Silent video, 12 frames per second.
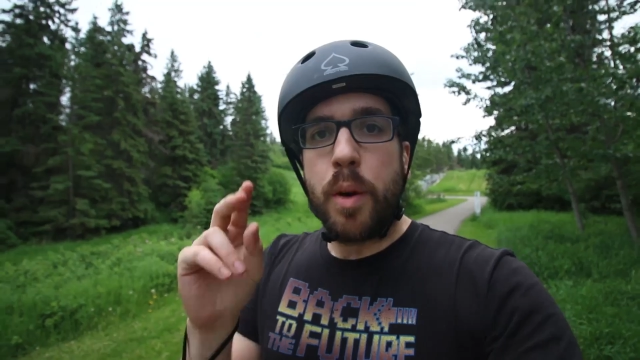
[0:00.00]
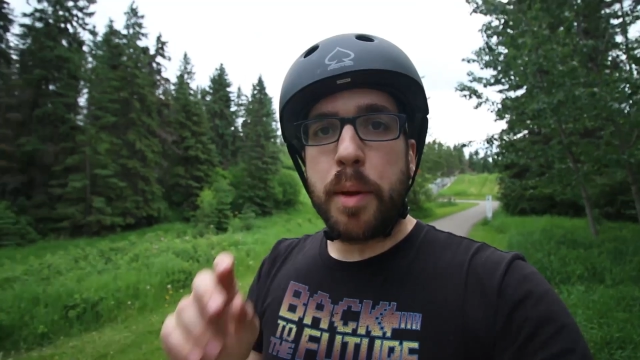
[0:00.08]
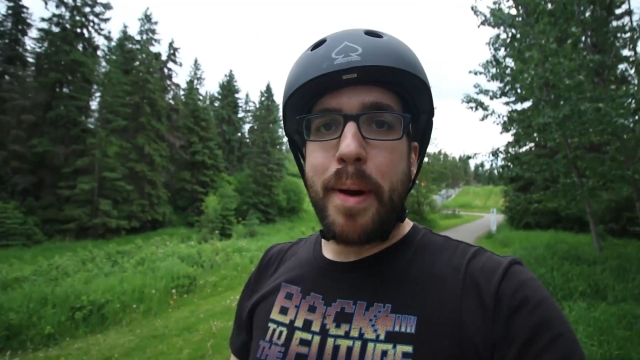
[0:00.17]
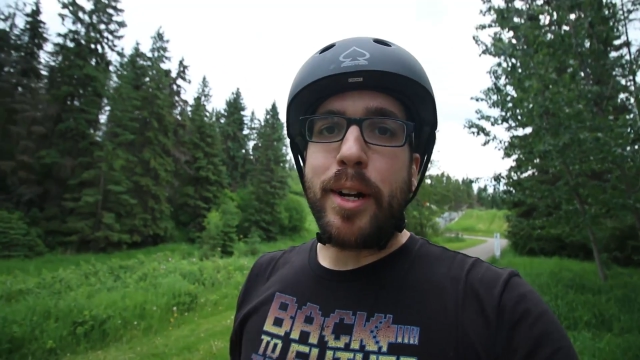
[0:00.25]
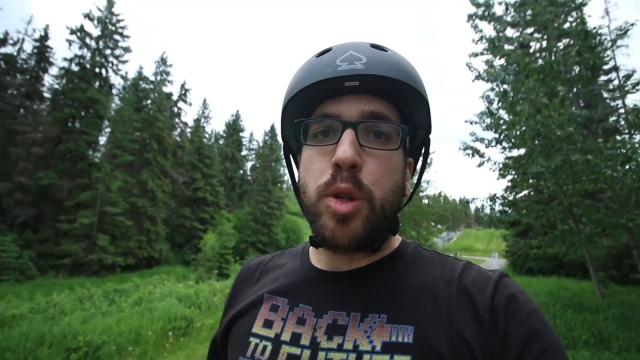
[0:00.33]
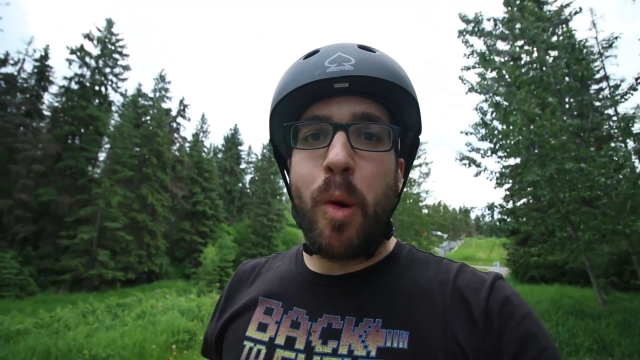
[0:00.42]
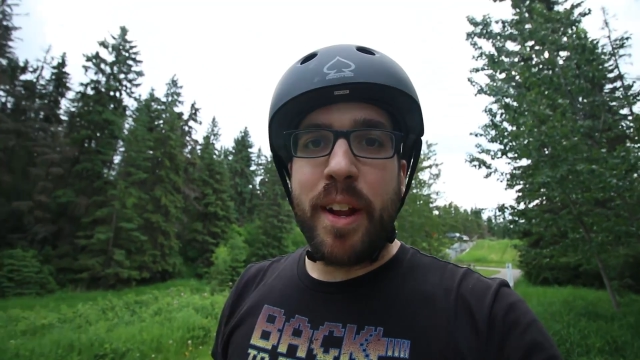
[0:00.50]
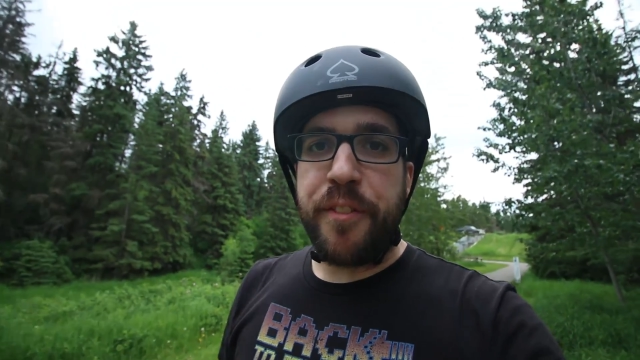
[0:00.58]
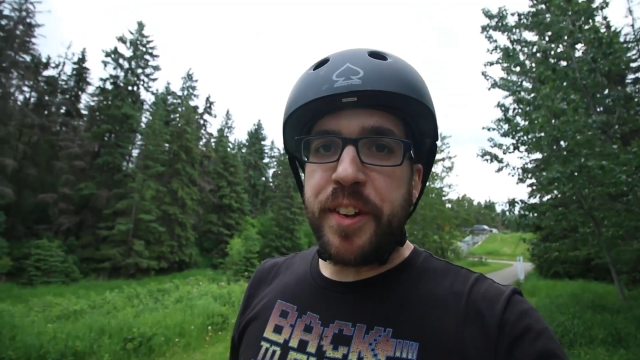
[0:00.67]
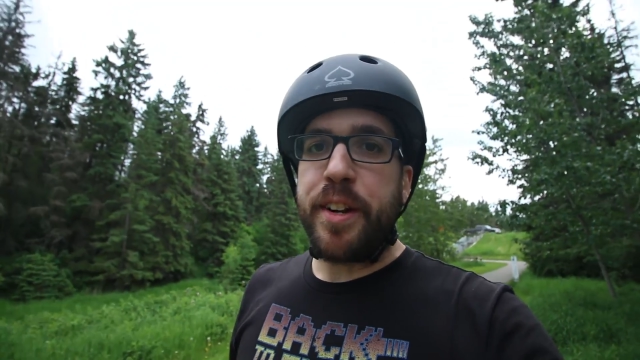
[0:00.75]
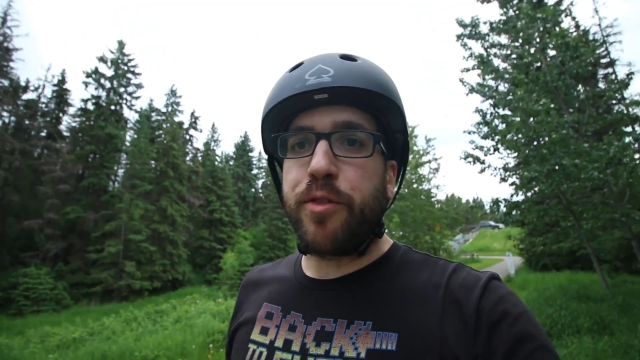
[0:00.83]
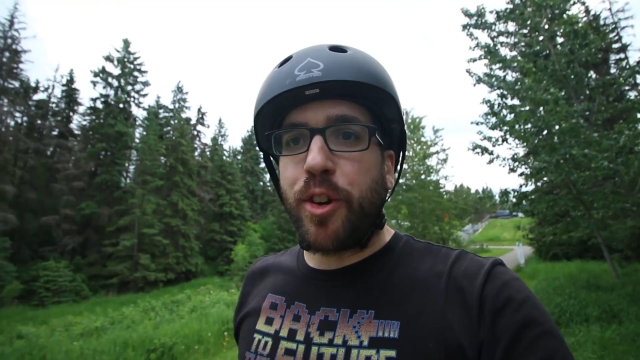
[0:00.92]
With about 20
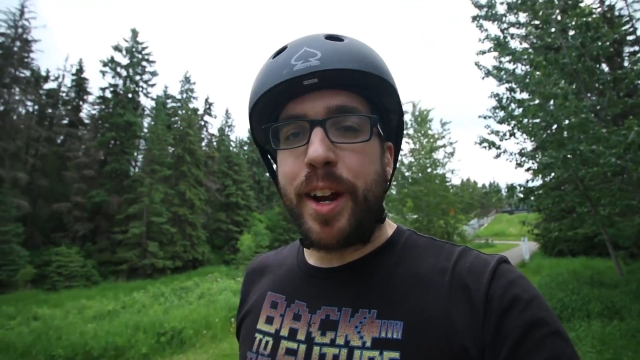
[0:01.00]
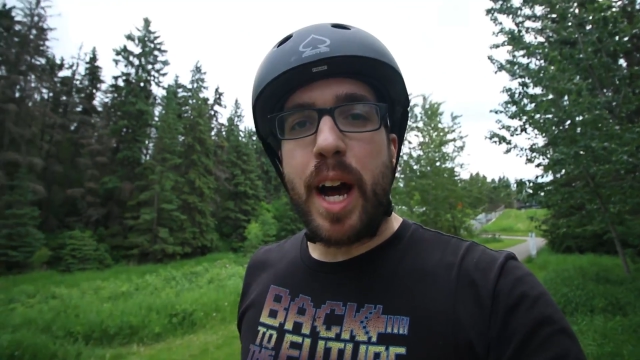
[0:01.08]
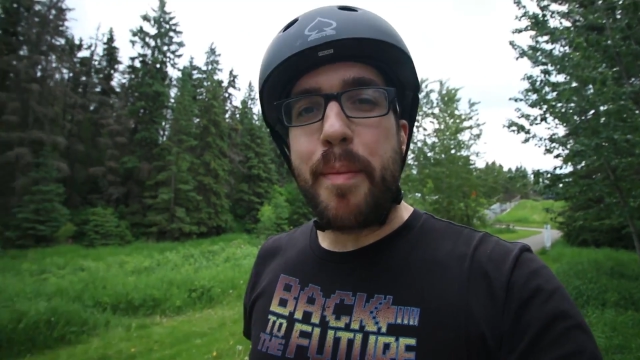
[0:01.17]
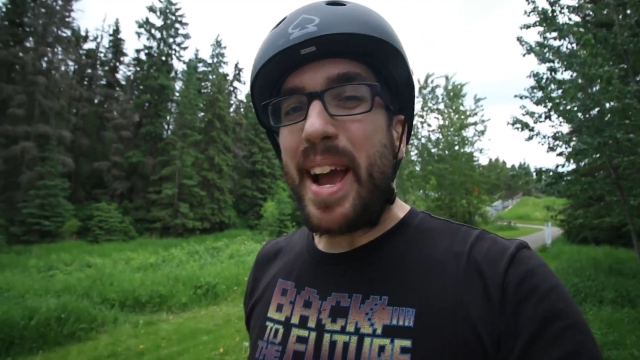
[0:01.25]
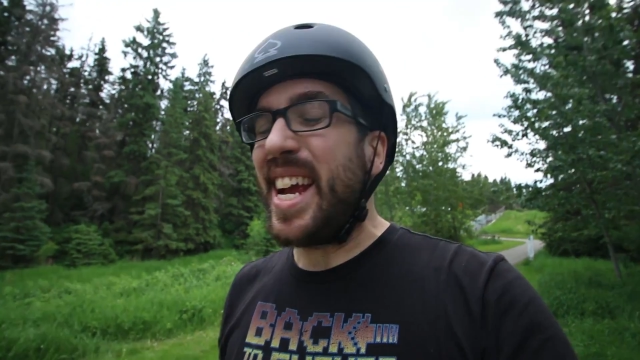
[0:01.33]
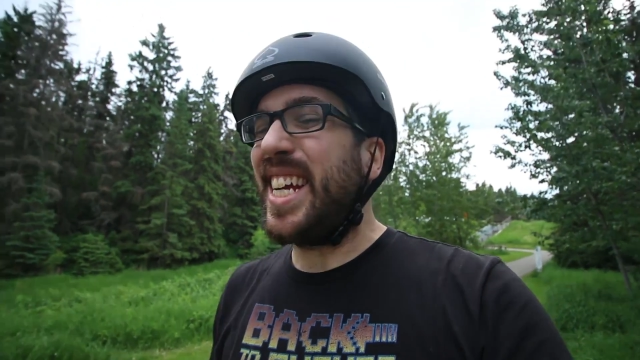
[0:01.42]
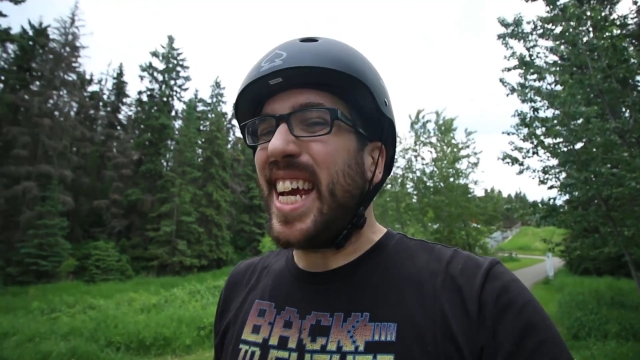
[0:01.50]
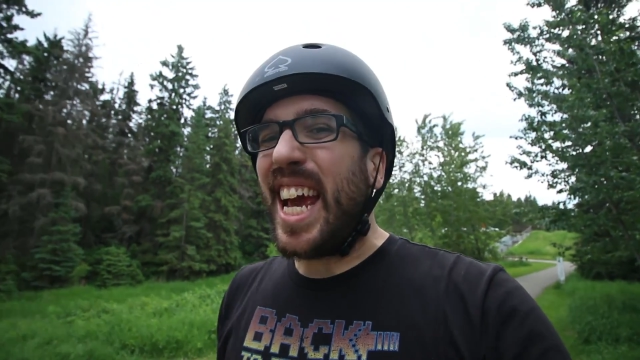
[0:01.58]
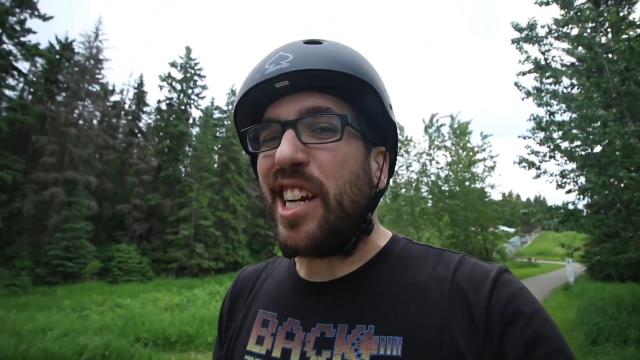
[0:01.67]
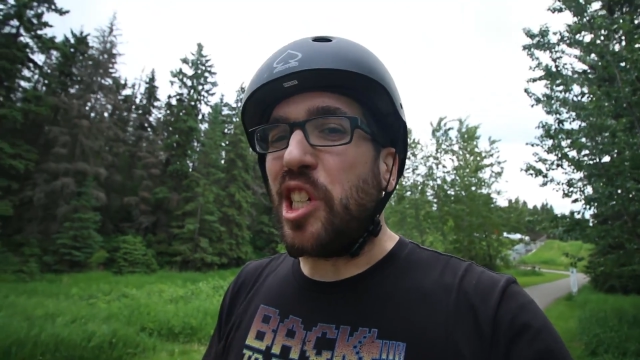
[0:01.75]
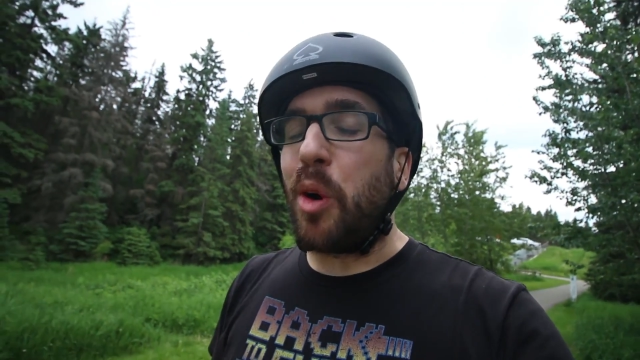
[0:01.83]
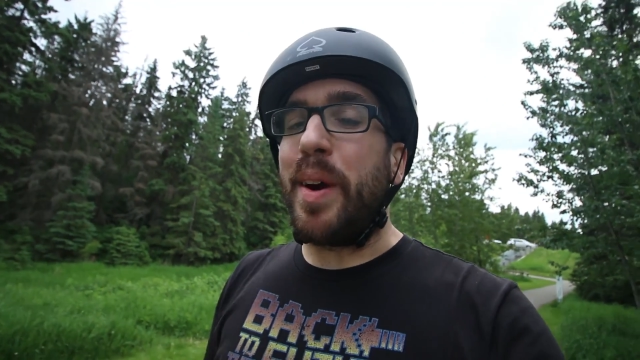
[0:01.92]
feet of run up,
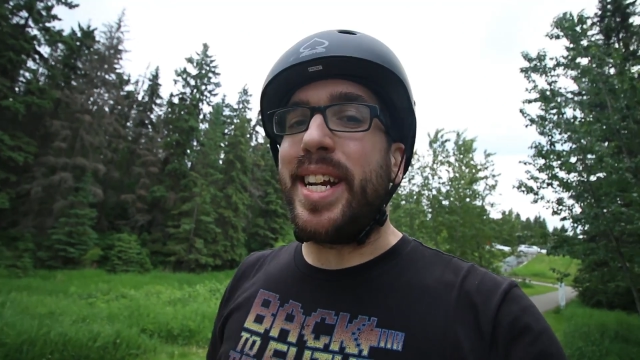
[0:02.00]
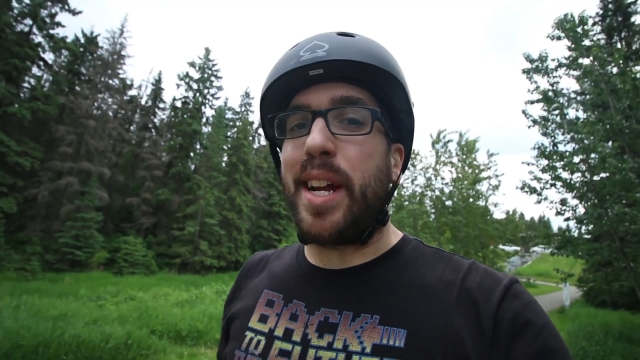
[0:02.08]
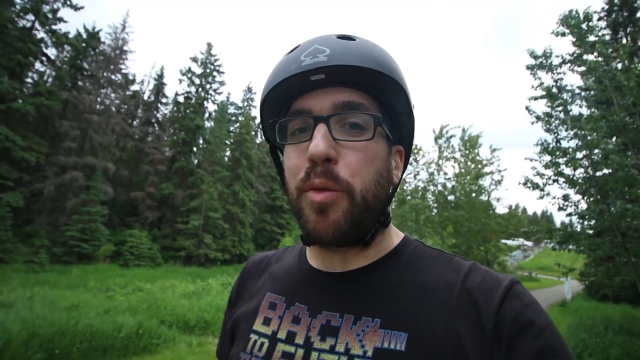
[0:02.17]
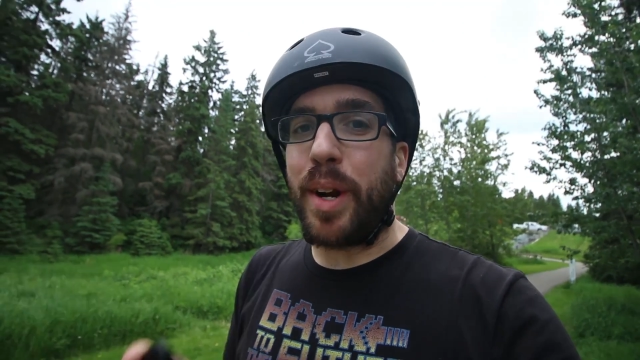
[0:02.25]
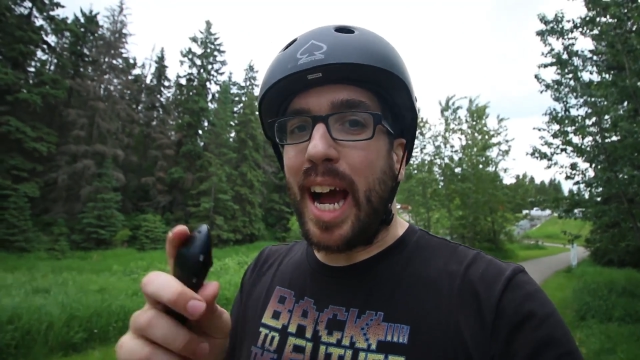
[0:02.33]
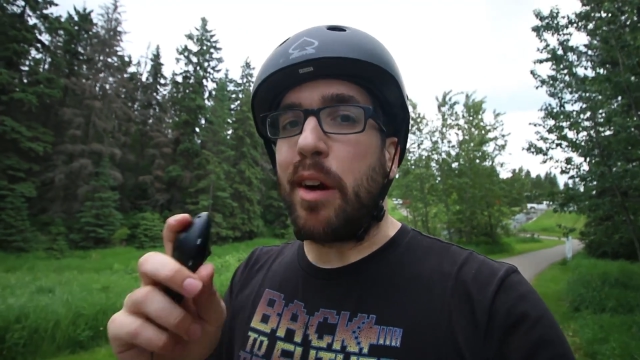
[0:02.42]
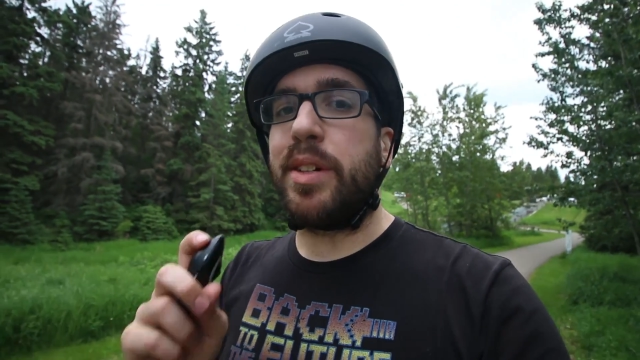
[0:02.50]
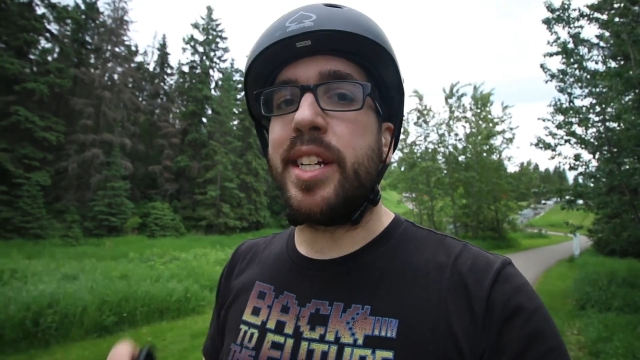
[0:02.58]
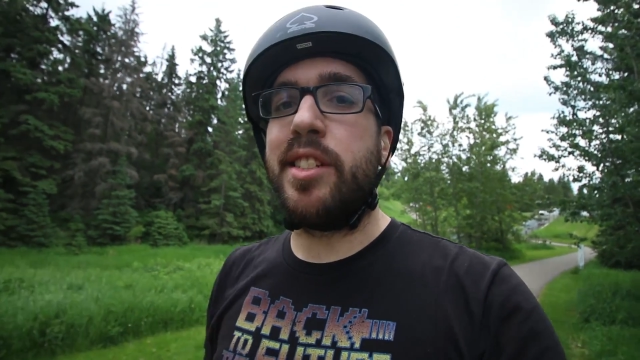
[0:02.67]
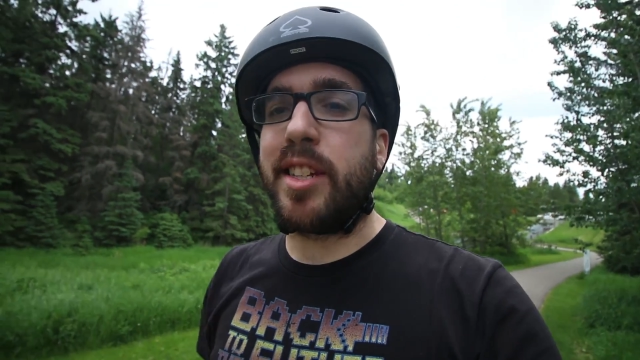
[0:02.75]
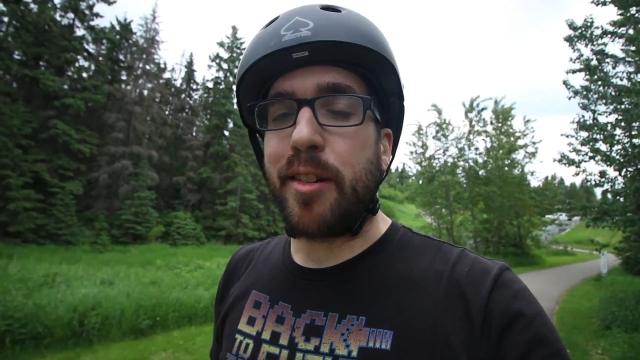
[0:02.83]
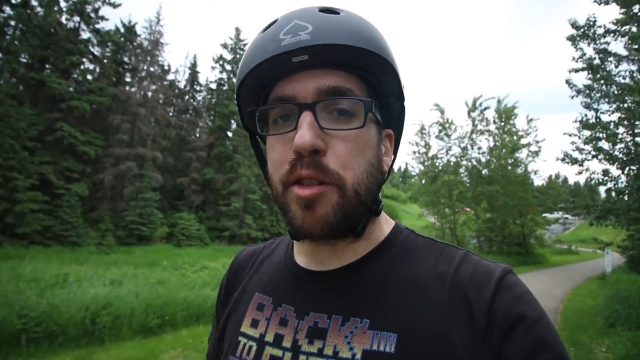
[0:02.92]
aka going at what I would
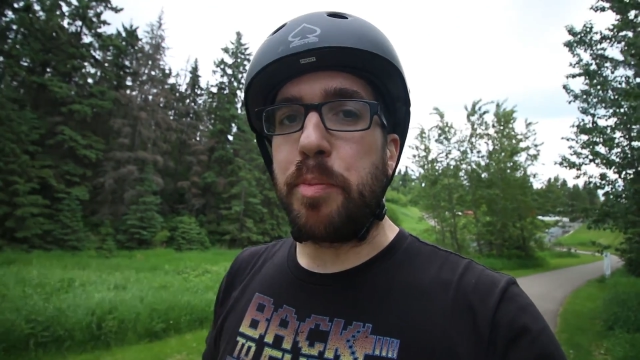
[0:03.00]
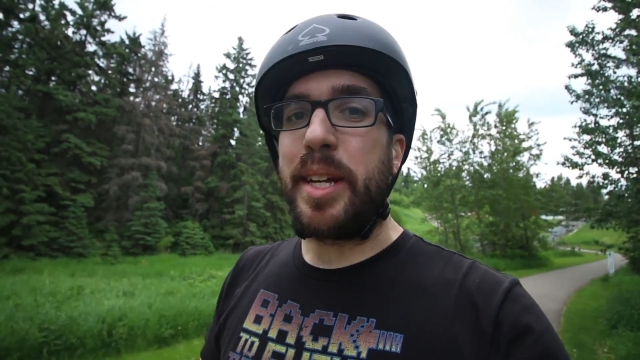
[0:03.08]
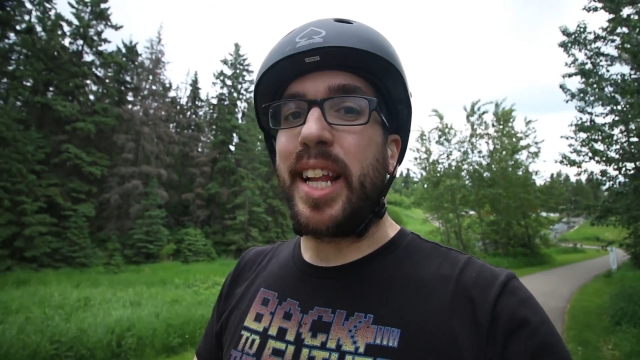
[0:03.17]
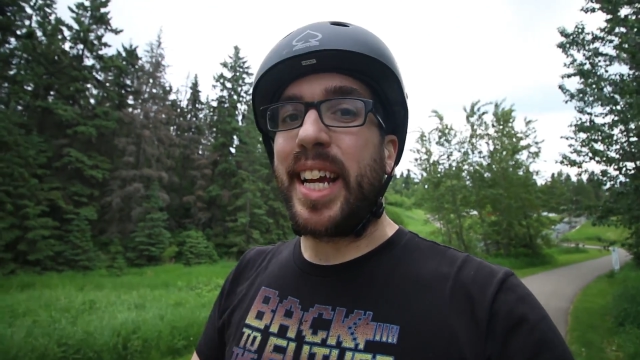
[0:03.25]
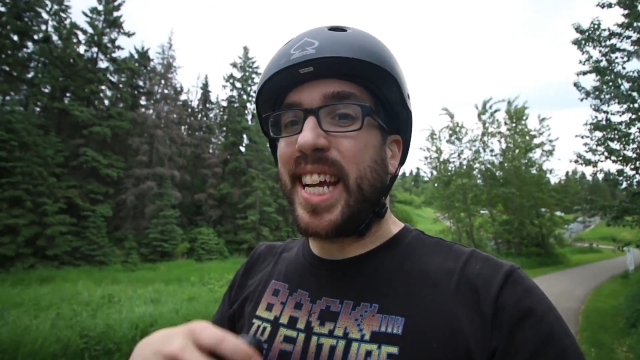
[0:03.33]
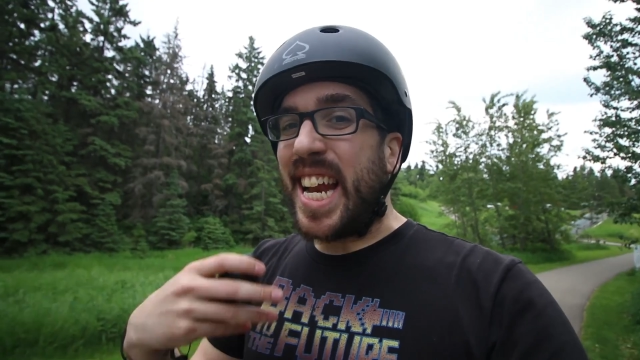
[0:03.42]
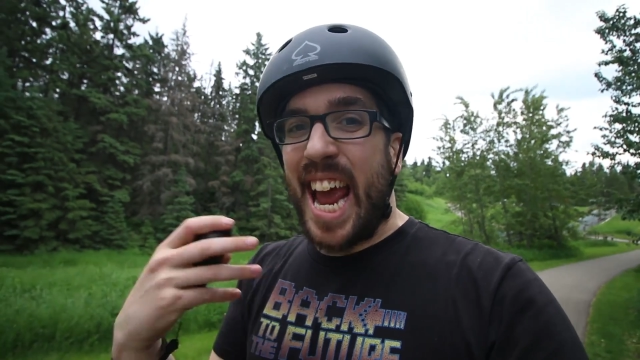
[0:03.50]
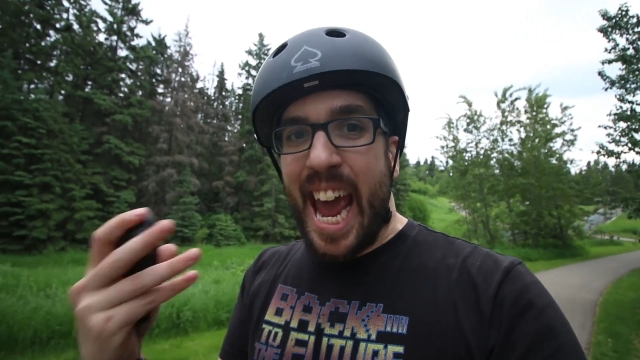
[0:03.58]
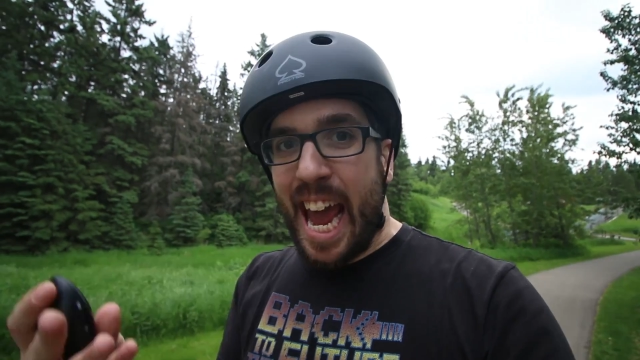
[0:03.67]
consider to be like an